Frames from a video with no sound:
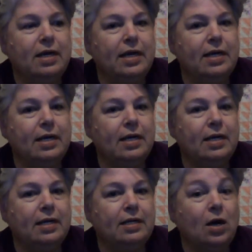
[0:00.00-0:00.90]

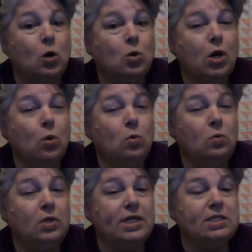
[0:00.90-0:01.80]
And the whole
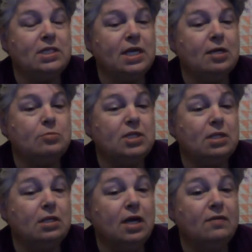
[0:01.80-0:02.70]
goal is to get them to
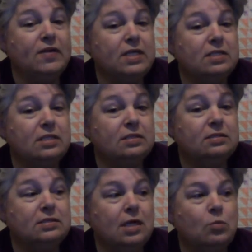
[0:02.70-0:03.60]
love it
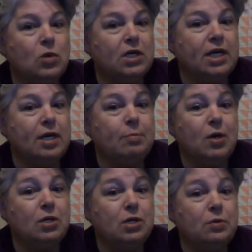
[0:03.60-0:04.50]
and want to keep
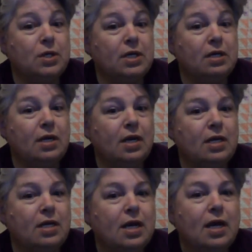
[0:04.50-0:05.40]
on doing
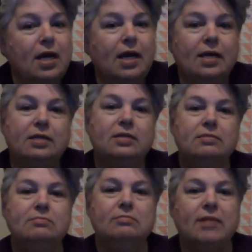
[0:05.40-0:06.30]
it and
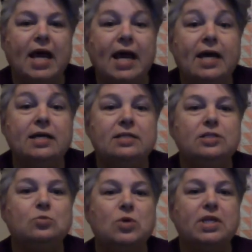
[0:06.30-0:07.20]
add
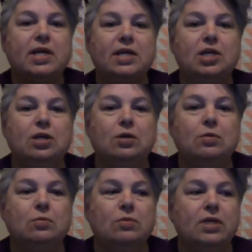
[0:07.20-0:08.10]
to what they
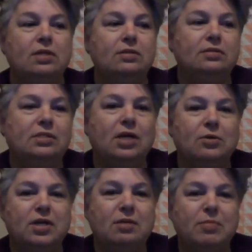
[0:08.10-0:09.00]
do
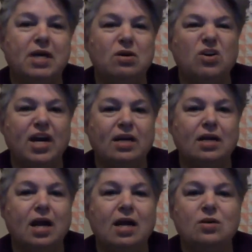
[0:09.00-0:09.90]
and get better at
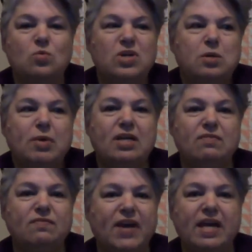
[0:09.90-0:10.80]
it. I don't want anybody to
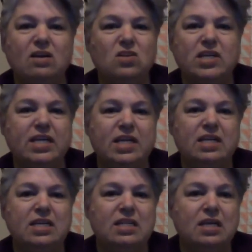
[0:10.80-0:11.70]
fail at
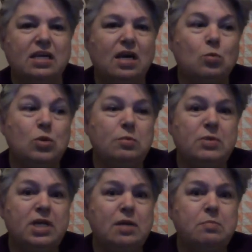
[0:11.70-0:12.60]
anything. I want them
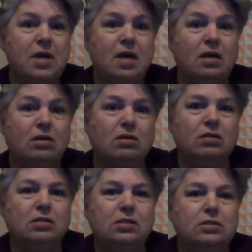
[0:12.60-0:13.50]
to get
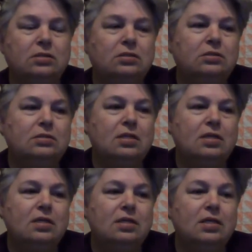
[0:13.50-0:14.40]
better.
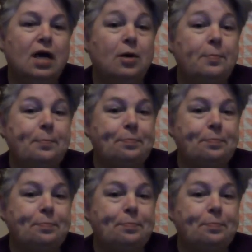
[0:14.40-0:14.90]
Yeah,